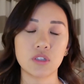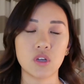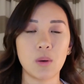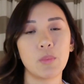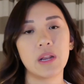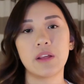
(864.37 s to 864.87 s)

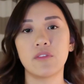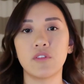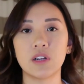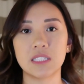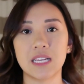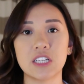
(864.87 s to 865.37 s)
so I'm waiting
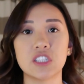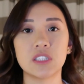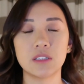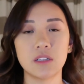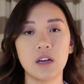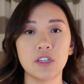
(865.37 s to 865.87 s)
for it to
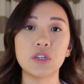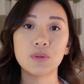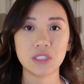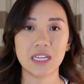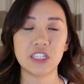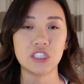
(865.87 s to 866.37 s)
get a new
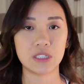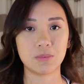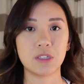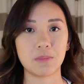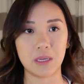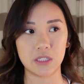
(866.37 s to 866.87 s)
one to get
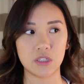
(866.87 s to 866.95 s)
shipped to me.